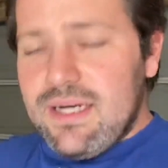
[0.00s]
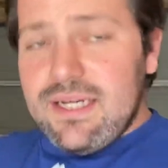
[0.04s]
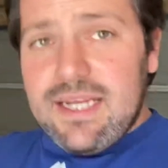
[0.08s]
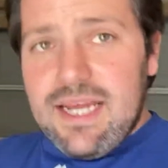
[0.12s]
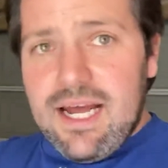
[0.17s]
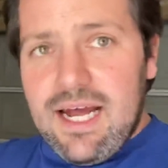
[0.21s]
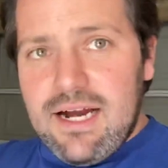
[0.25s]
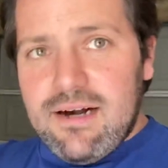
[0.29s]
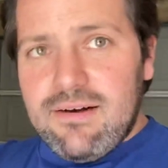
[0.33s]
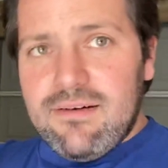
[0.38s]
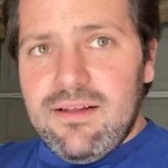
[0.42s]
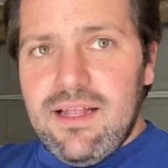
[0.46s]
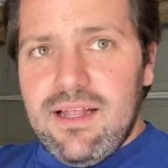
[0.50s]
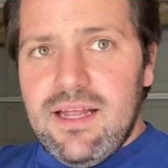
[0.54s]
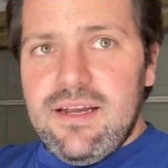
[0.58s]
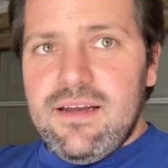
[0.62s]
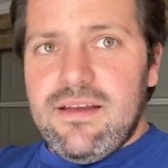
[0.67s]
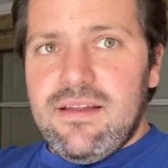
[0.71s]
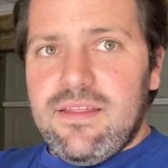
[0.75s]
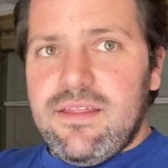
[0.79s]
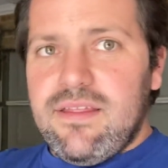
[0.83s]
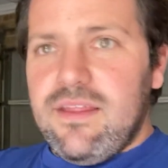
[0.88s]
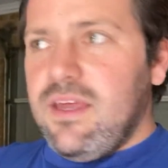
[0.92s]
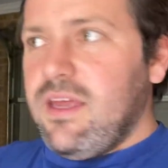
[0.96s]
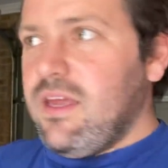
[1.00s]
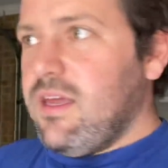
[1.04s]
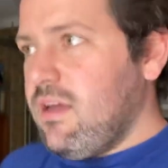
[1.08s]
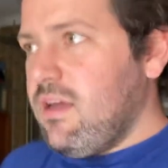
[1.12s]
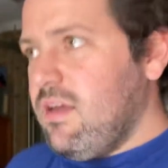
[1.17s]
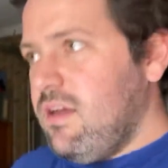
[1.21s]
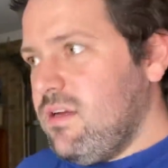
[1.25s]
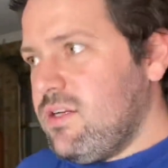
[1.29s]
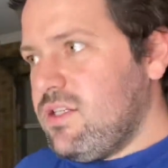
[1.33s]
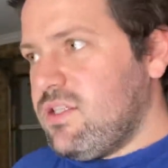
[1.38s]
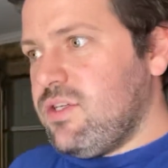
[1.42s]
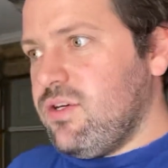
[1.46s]
car related
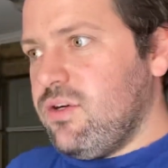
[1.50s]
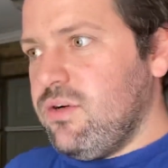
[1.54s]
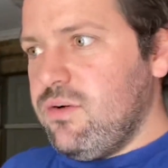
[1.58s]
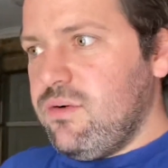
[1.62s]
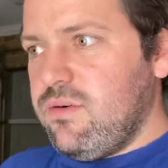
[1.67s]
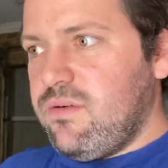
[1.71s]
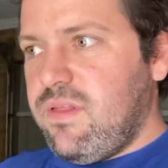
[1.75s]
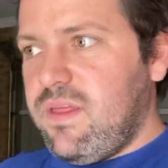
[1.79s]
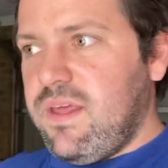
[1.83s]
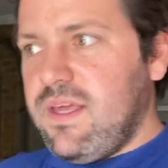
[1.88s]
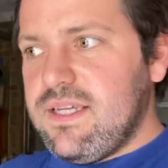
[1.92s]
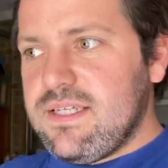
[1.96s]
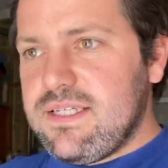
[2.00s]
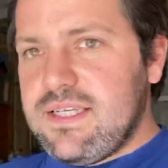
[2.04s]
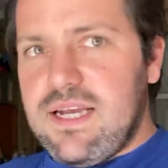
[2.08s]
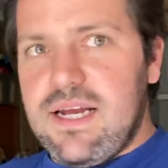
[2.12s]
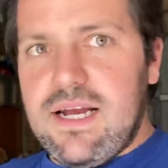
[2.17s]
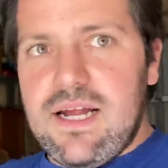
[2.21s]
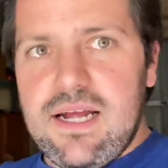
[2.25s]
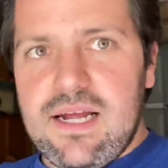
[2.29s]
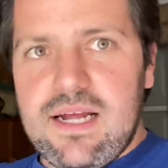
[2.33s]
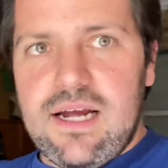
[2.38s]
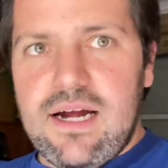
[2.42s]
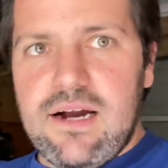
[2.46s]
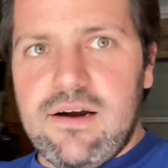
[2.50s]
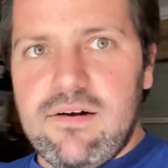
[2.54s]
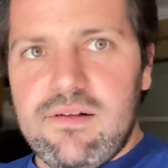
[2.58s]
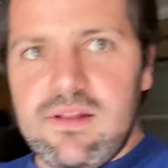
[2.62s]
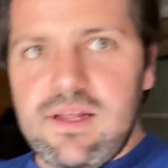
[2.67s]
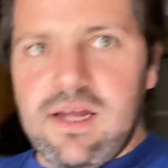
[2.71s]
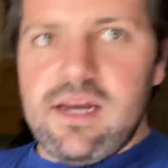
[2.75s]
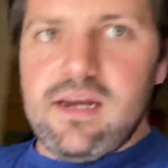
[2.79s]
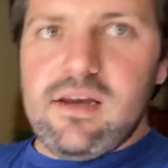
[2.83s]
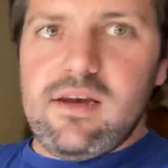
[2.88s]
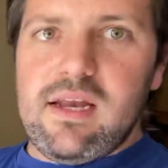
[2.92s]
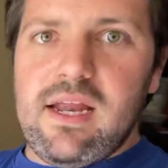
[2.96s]
thing, two things that aren't car
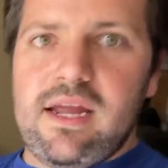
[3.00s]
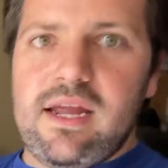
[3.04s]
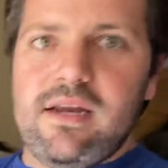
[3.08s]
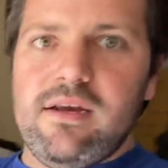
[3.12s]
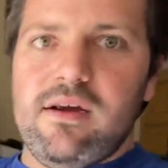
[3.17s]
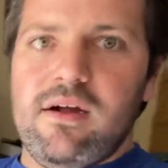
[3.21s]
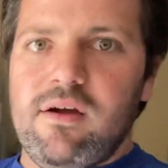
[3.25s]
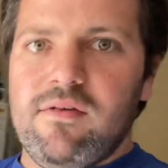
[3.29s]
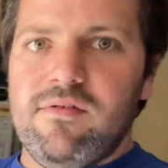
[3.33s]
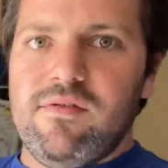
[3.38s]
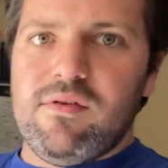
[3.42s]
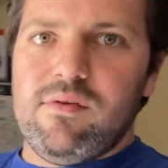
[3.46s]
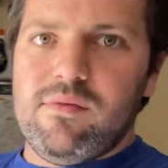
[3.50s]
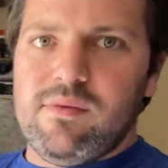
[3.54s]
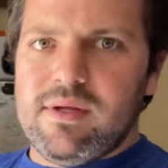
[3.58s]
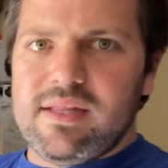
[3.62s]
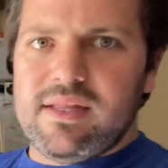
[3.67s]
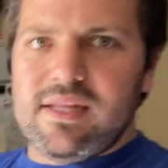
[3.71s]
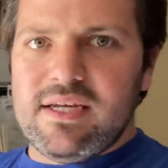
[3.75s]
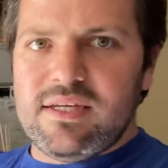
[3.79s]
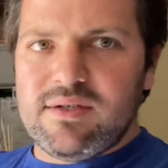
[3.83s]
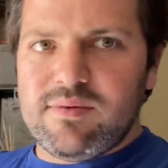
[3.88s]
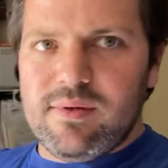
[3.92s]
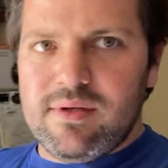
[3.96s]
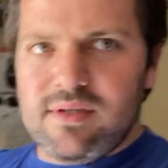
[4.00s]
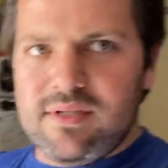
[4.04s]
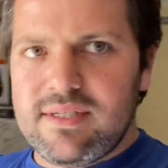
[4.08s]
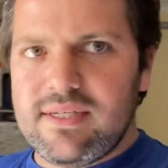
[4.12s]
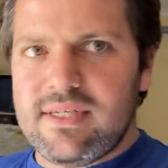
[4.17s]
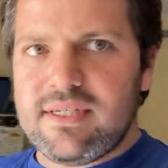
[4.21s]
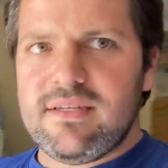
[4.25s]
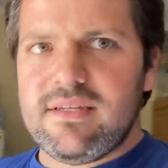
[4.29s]
related, and hopefully we'll get these wheels done.